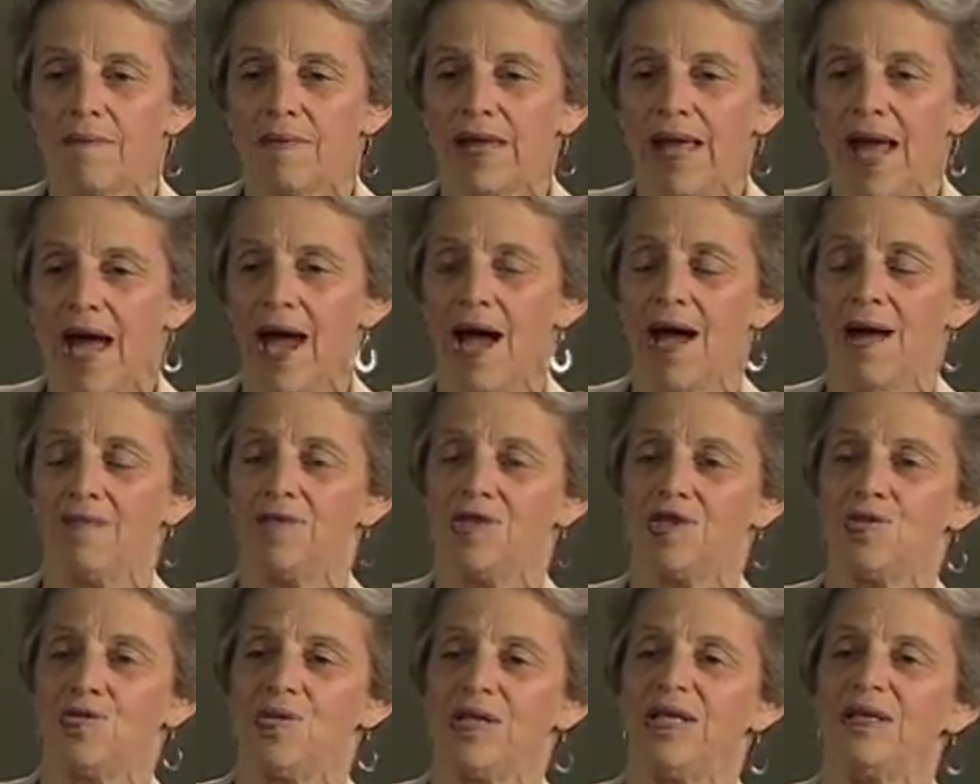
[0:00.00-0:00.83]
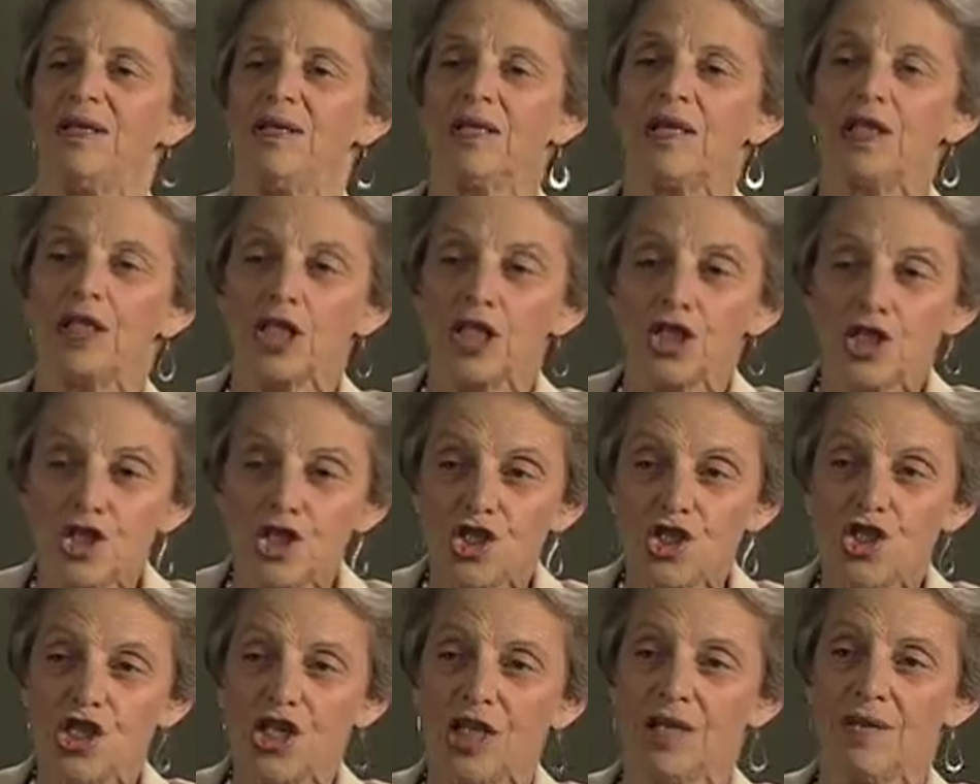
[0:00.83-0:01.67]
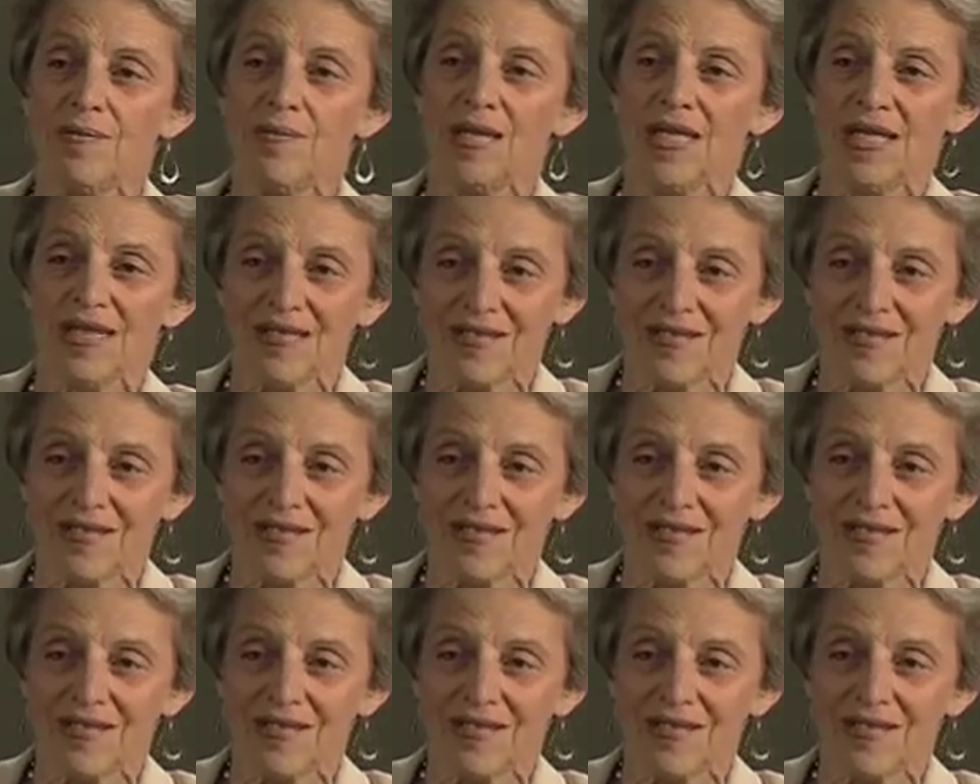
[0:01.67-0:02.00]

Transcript: capturing the legitimate